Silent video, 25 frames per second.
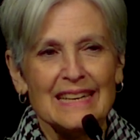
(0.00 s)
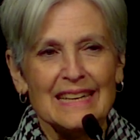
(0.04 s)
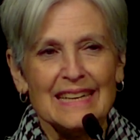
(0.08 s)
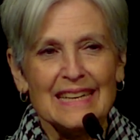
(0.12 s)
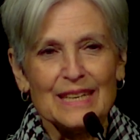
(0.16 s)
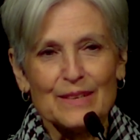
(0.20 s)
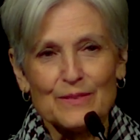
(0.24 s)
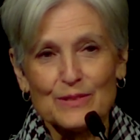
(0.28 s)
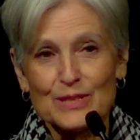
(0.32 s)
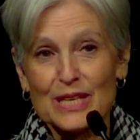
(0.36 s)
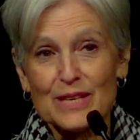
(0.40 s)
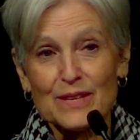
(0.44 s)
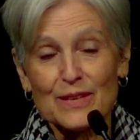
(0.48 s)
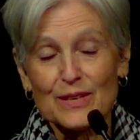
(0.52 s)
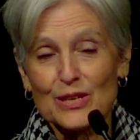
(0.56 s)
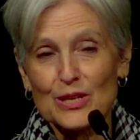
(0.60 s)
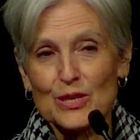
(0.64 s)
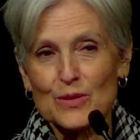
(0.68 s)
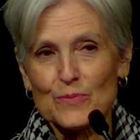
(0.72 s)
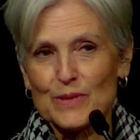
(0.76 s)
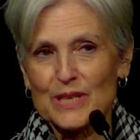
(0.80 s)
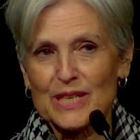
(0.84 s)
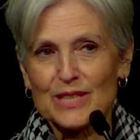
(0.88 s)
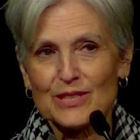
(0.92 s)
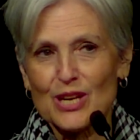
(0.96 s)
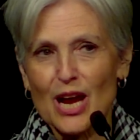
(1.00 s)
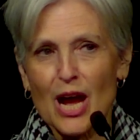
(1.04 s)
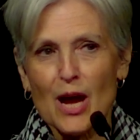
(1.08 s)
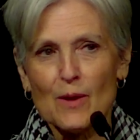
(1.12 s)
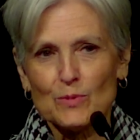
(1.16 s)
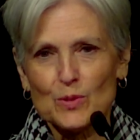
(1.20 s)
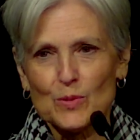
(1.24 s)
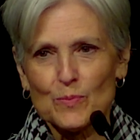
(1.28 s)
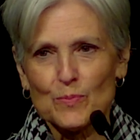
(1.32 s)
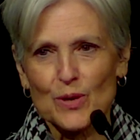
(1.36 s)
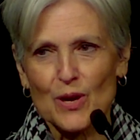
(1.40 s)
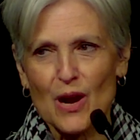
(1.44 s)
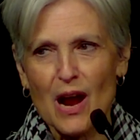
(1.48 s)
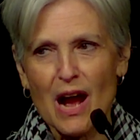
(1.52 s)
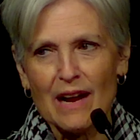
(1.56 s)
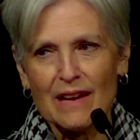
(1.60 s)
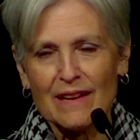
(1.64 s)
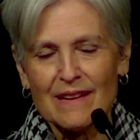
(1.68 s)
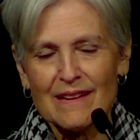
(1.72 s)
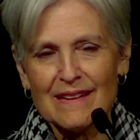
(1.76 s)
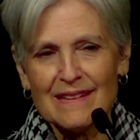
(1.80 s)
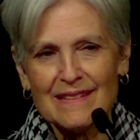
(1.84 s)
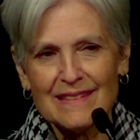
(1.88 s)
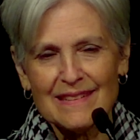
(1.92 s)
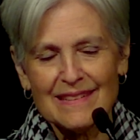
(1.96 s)
It was either going to be Ajamu
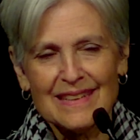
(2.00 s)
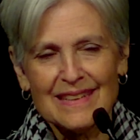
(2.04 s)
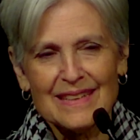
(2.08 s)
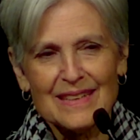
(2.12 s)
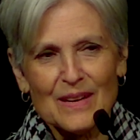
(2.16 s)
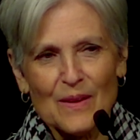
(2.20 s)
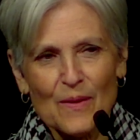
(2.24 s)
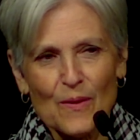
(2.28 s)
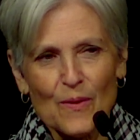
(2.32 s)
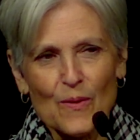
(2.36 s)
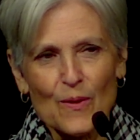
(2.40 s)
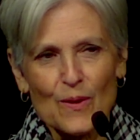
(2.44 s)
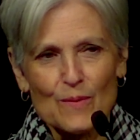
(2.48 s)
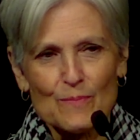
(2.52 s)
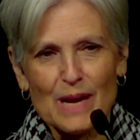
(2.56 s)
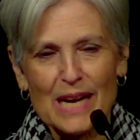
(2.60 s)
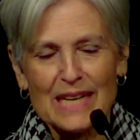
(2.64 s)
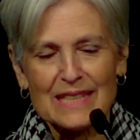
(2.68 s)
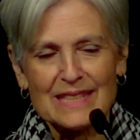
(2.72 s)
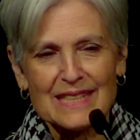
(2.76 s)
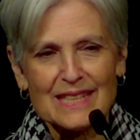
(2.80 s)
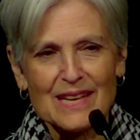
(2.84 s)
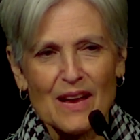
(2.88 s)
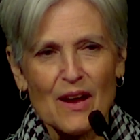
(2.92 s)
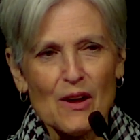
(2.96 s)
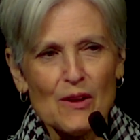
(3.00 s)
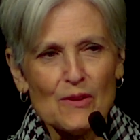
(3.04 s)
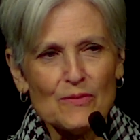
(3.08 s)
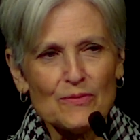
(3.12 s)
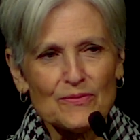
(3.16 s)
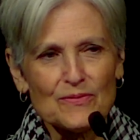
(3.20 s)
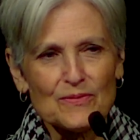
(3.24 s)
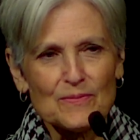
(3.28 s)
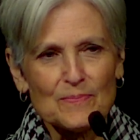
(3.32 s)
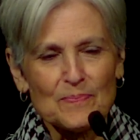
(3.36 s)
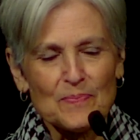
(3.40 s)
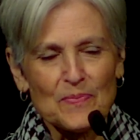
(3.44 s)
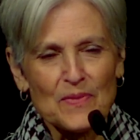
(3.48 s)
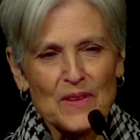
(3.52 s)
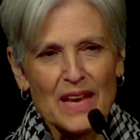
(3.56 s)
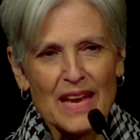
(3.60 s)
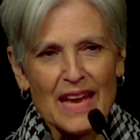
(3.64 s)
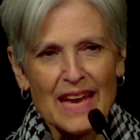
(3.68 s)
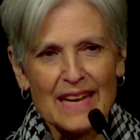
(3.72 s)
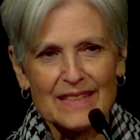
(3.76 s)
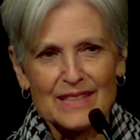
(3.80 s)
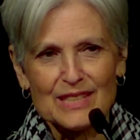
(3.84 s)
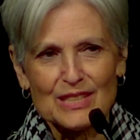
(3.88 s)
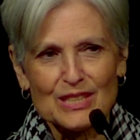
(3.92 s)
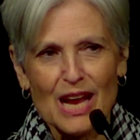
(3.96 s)
Baraka or myself, and
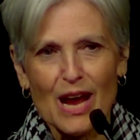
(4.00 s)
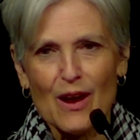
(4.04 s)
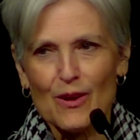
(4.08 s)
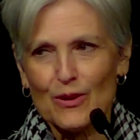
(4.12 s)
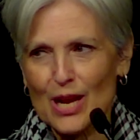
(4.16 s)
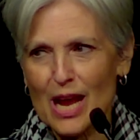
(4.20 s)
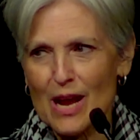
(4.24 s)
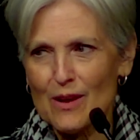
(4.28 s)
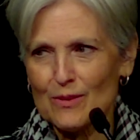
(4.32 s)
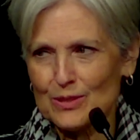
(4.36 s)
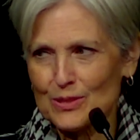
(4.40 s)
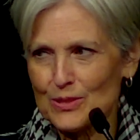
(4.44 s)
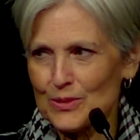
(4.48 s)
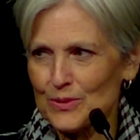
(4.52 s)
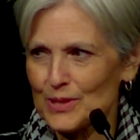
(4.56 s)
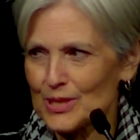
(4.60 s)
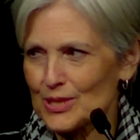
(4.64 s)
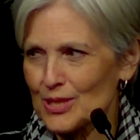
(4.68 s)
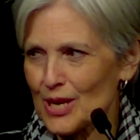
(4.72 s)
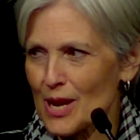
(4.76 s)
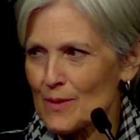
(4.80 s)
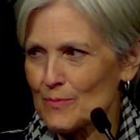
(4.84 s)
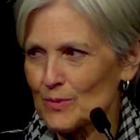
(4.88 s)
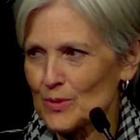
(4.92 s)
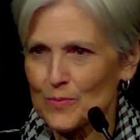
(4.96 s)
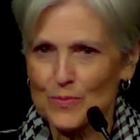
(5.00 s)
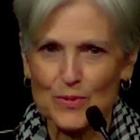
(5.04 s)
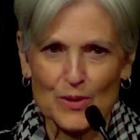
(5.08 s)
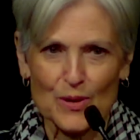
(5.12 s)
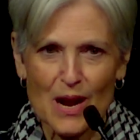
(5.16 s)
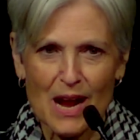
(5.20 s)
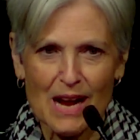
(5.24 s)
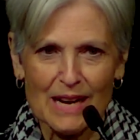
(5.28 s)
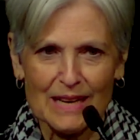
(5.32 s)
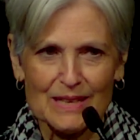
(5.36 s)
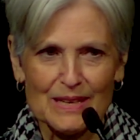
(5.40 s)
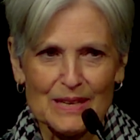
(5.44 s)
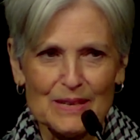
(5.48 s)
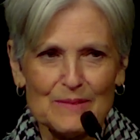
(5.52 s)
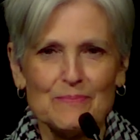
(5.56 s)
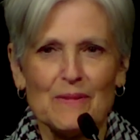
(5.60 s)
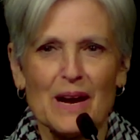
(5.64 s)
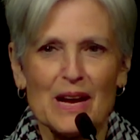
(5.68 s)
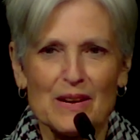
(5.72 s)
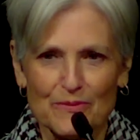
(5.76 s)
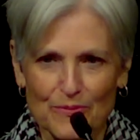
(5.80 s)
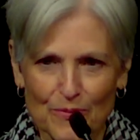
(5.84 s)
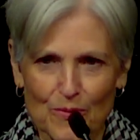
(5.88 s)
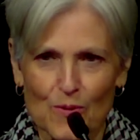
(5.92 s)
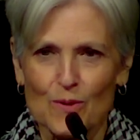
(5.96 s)
a shout out to Ajamu Baraka, my
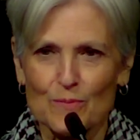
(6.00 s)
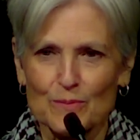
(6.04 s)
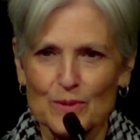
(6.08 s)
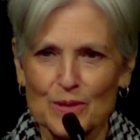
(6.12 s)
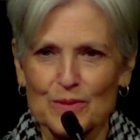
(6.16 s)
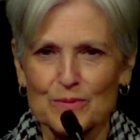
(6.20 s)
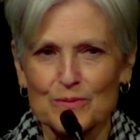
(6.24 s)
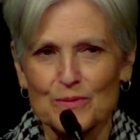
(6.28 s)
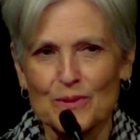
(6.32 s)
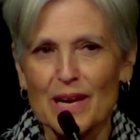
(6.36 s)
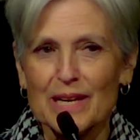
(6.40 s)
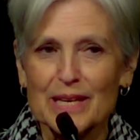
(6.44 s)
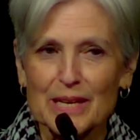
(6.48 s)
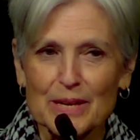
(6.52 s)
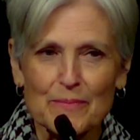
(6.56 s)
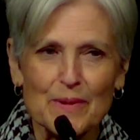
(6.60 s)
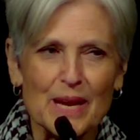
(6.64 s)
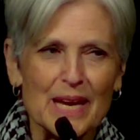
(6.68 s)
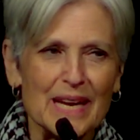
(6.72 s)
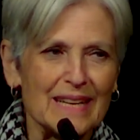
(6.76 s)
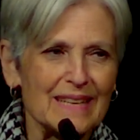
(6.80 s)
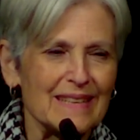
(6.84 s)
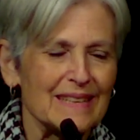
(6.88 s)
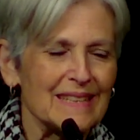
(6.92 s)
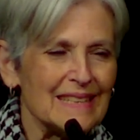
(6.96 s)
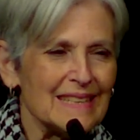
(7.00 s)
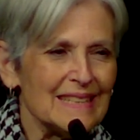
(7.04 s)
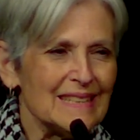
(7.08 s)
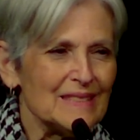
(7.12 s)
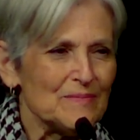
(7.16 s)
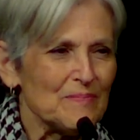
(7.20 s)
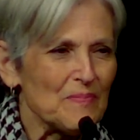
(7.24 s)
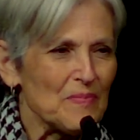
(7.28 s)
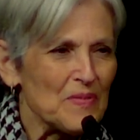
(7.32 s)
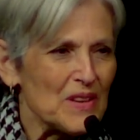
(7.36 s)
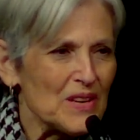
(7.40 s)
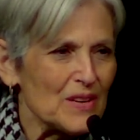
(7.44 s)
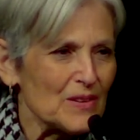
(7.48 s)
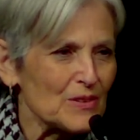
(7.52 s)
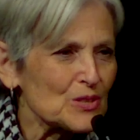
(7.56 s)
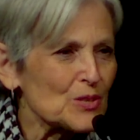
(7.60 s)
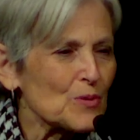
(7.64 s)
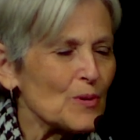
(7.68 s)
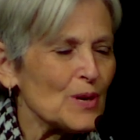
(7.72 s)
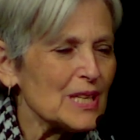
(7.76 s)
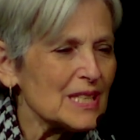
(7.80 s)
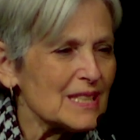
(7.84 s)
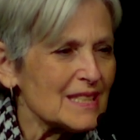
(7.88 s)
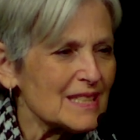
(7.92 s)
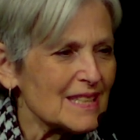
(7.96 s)
former running mate in
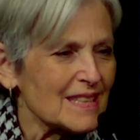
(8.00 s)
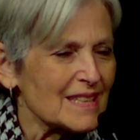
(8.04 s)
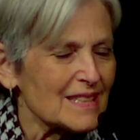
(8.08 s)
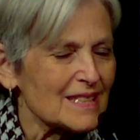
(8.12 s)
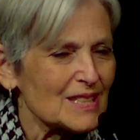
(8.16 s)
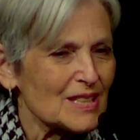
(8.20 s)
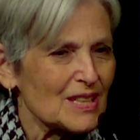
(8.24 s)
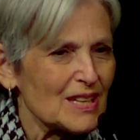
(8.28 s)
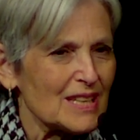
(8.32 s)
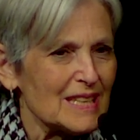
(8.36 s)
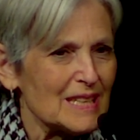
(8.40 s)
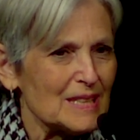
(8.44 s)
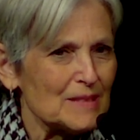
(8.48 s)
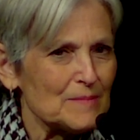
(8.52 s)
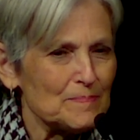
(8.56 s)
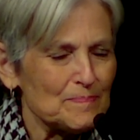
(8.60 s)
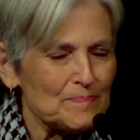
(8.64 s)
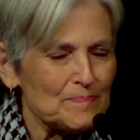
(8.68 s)
2016.